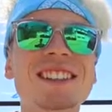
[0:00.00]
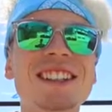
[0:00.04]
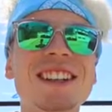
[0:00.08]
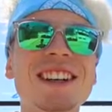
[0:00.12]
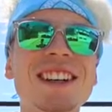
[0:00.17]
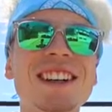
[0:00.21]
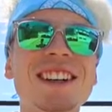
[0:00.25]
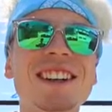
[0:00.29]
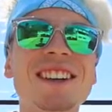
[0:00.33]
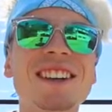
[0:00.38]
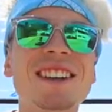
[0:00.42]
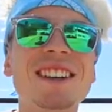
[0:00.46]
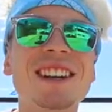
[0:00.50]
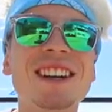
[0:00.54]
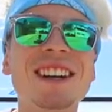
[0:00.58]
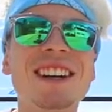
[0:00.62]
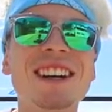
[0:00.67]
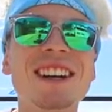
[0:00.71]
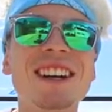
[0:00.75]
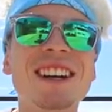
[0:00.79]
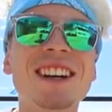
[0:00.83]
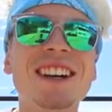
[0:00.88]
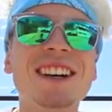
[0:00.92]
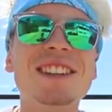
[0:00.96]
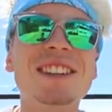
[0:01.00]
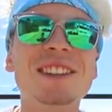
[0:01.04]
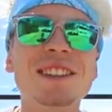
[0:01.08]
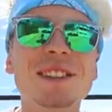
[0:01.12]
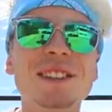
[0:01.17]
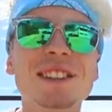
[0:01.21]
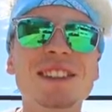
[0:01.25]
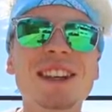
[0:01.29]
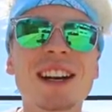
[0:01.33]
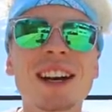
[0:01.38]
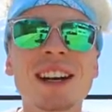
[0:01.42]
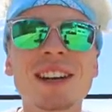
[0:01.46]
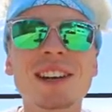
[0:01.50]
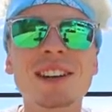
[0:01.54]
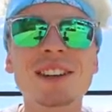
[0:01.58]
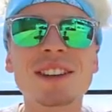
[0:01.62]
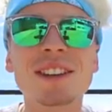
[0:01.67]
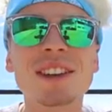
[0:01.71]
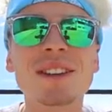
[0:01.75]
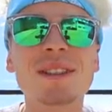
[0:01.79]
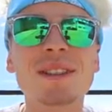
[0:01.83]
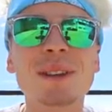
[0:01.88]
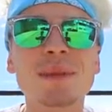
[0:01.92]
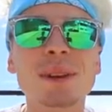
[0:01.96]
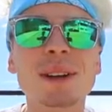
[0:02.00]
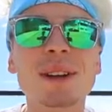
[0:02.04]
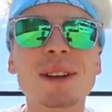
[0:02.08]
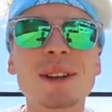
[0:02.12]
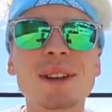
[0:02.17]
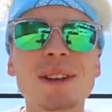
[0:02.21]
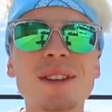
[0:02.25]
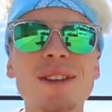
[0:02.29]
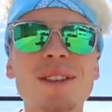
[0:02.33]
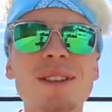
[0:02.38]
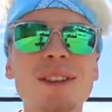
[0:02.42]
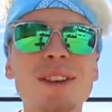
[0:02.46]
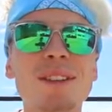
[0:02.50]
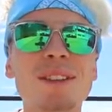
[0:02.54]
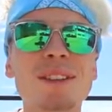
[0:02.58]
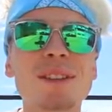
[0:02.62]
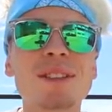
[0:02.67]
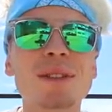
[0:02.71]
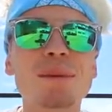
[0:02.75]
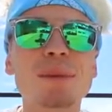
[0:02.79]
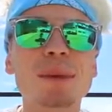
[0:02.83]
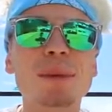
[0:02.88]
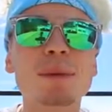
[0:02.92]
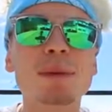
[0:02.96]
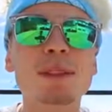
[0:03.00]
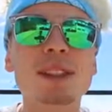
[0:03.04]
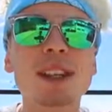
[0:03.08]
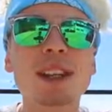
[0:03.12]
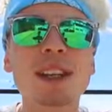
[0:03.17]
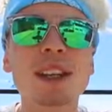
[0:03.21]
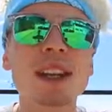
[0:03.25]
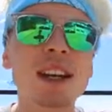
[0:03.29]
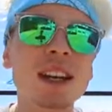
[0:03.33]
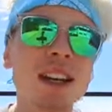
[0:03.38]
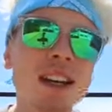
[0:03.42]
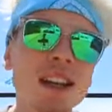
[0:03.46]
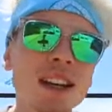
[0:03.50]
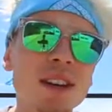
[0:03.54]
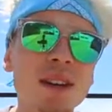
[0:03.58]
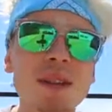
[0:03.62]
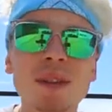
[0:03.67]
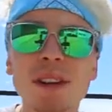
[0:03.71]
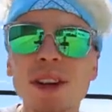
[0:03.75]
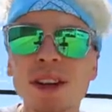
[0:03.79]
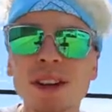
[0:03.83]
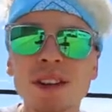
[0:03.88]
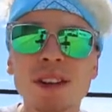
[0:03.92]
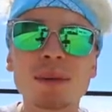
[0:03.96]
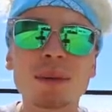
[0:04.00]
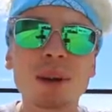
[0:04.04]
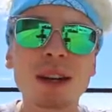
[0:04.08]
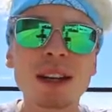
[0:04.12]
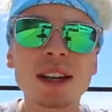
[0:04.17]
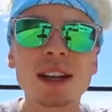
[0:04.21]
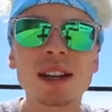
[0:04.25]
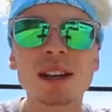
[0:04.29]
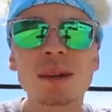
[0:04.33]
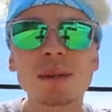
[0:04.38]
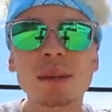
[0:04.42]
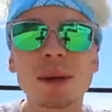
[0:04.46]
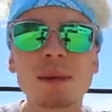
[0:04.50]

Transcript: so, uh, just I knew there would be a lot of comments of people saying, "Hey, you're wearing the bandana."